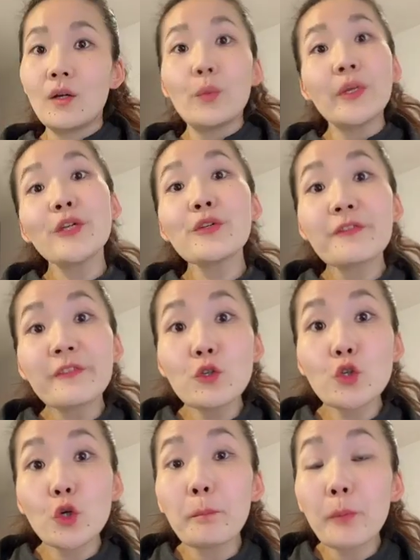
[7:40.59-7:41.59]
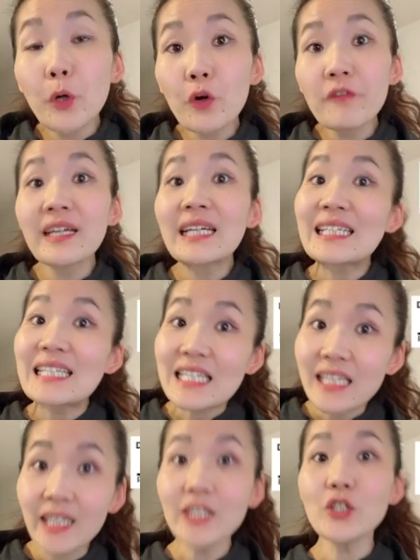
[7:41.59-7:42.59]
We use future perfect
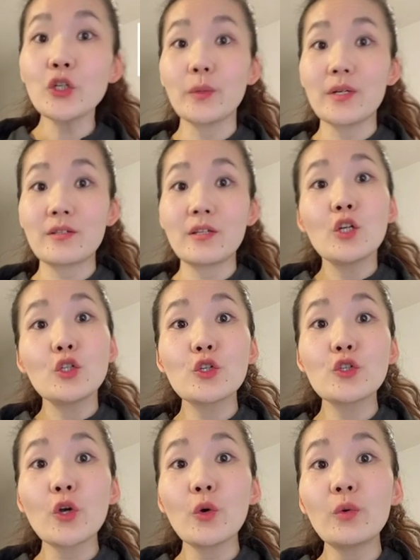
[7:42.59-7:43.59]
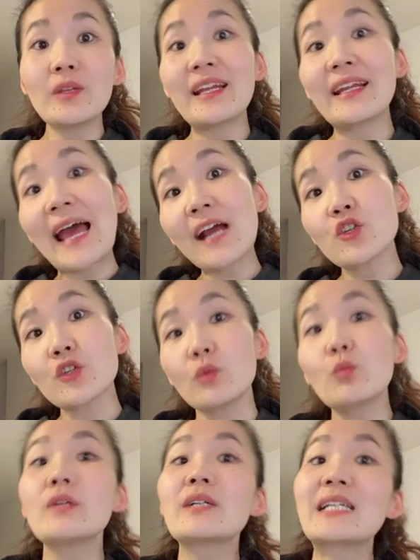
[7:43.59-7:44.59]
continuous to show that an action
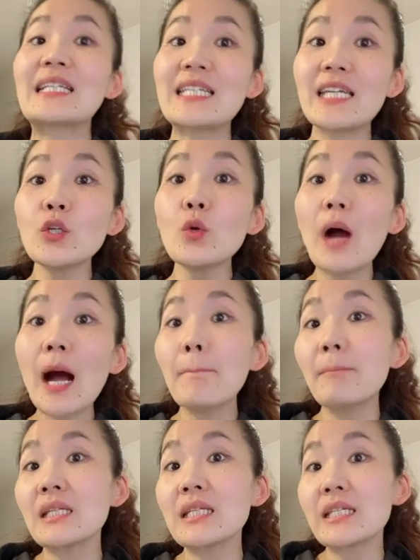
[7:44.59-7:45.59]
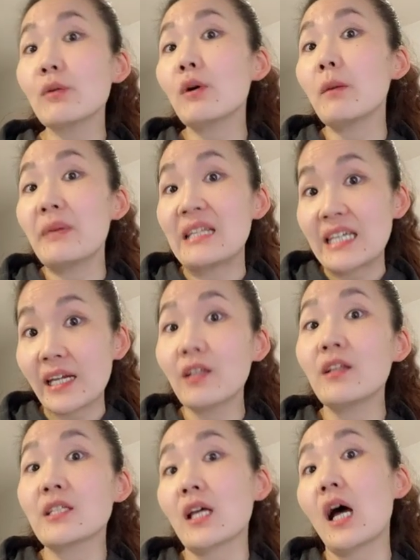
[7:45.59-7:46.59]
will continue up until a particular
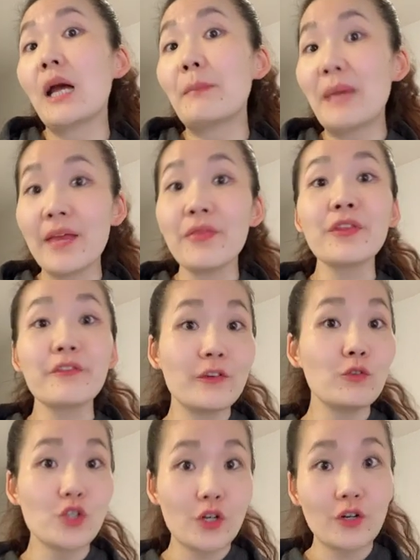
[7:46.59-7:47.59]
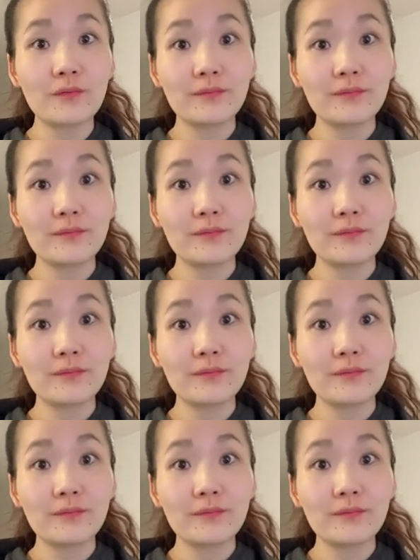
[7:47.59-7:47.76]
time in the future.